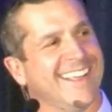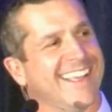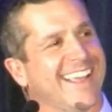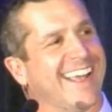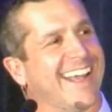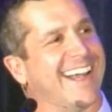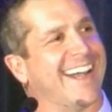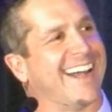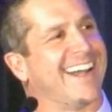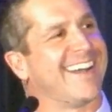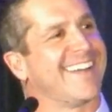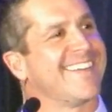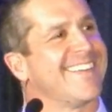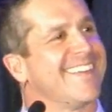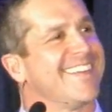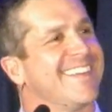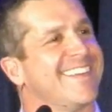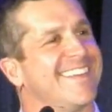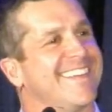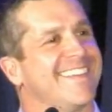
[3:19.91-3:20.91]

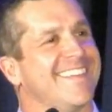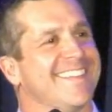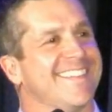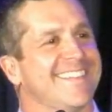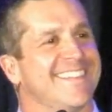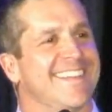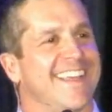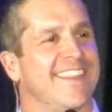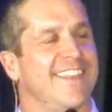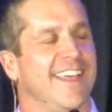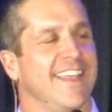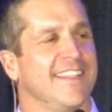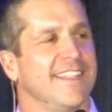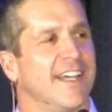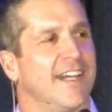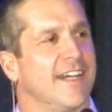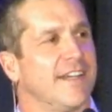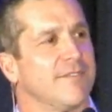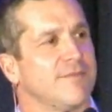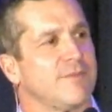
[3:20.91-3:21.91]
And then
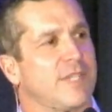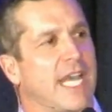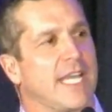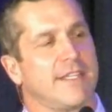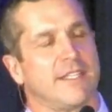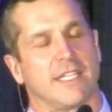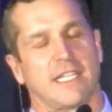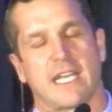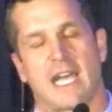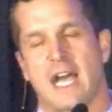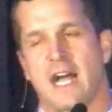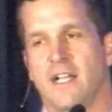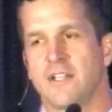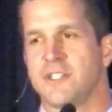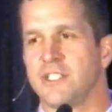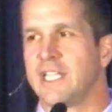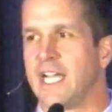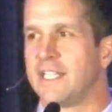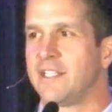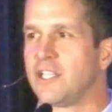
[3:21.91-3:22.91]
got into college
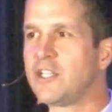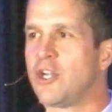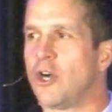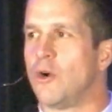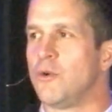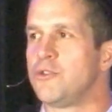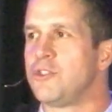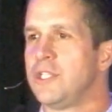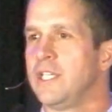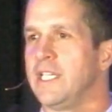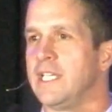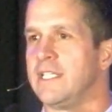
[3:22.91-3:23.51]
and got into coaching,